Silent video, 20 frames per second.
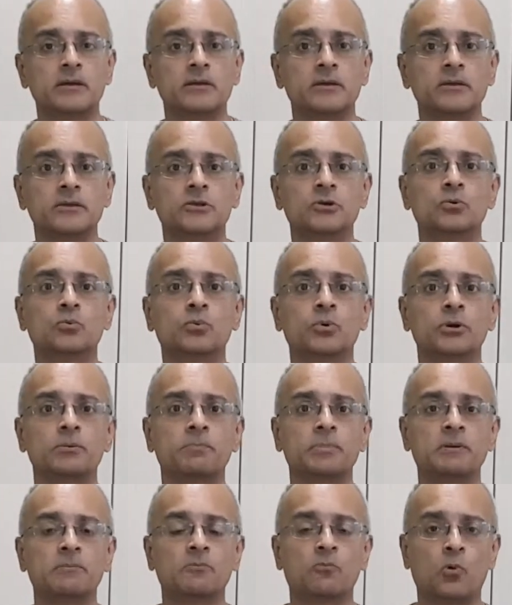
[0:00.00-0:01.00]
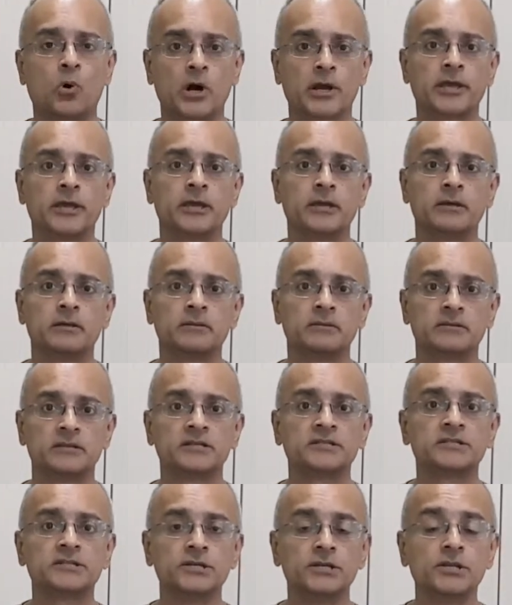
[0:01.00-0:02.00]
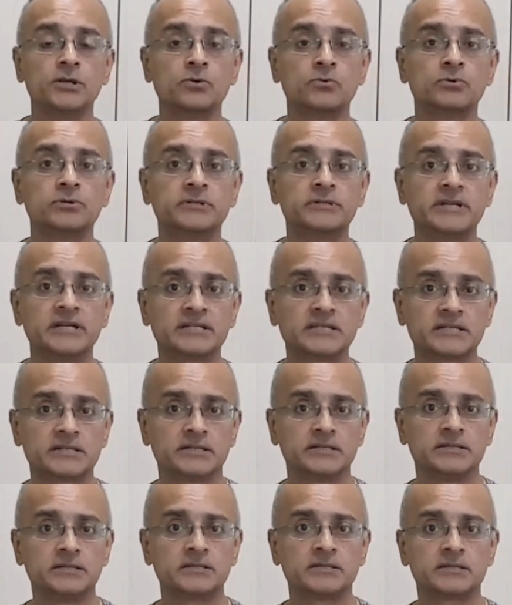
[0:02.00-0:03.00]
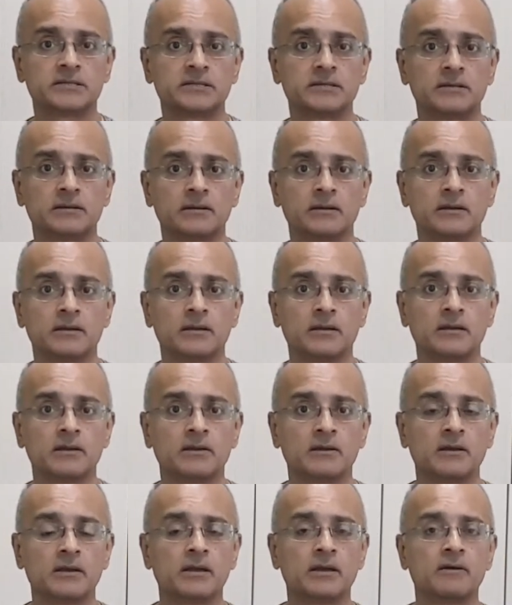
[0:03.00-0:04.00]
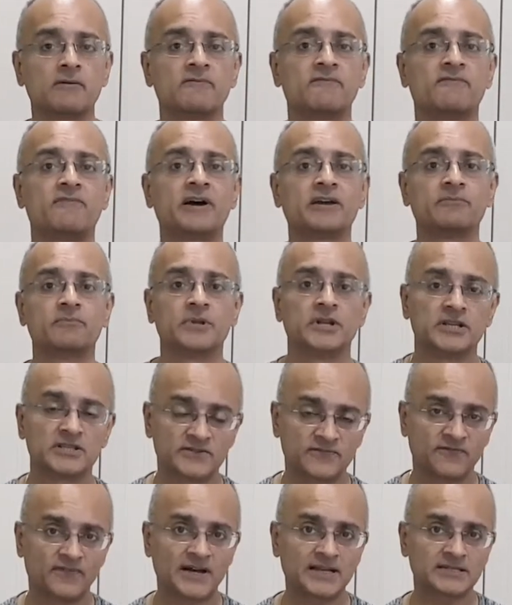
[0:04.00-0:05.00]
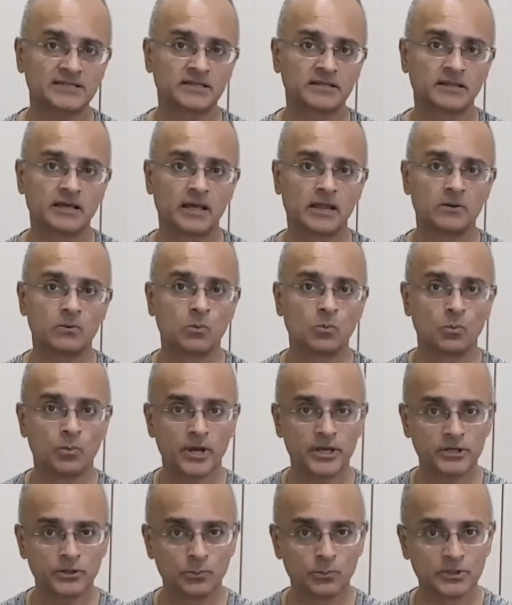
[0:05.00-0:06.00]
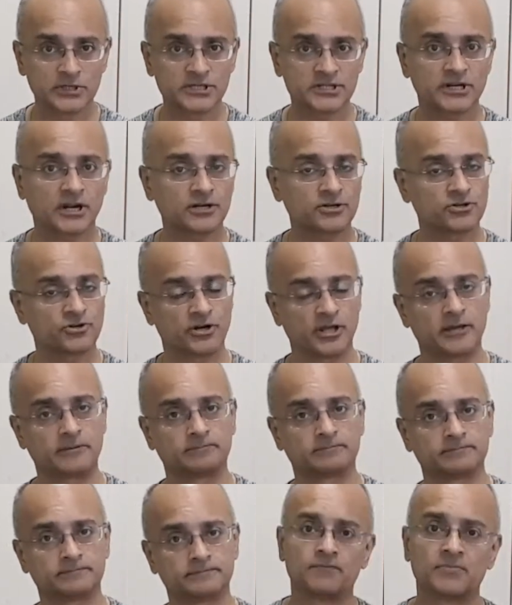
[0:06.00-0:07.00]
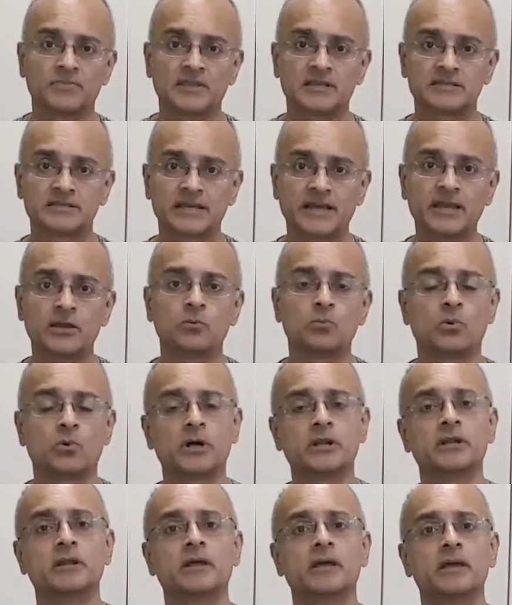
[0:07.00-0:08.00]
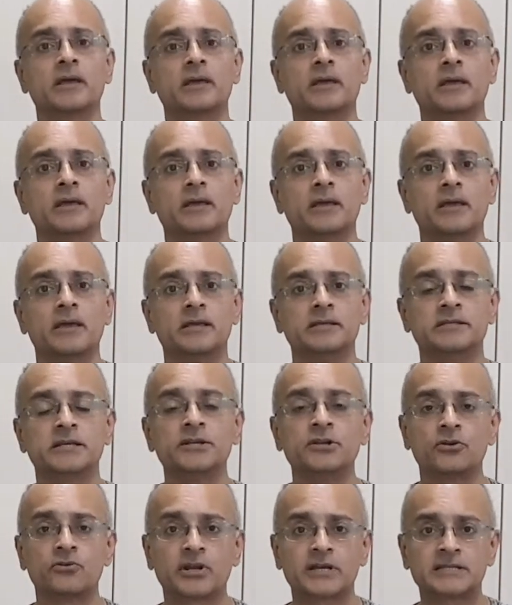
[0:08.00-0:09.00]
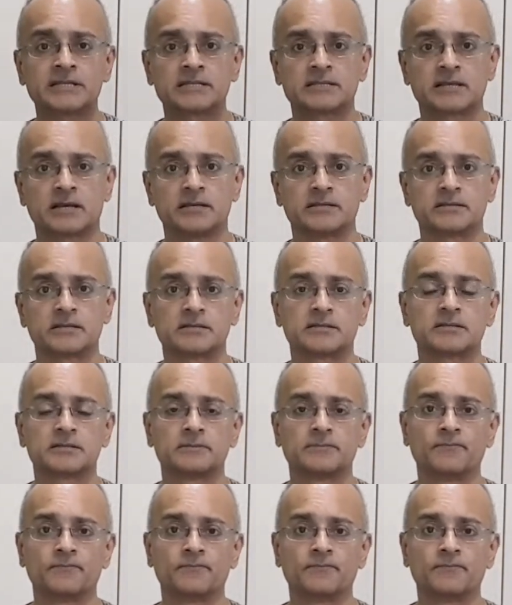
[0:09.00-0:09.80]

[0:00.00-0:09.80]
you would be walking this new distance 5 minutes faster than where you will start today. The second one is in your exercises.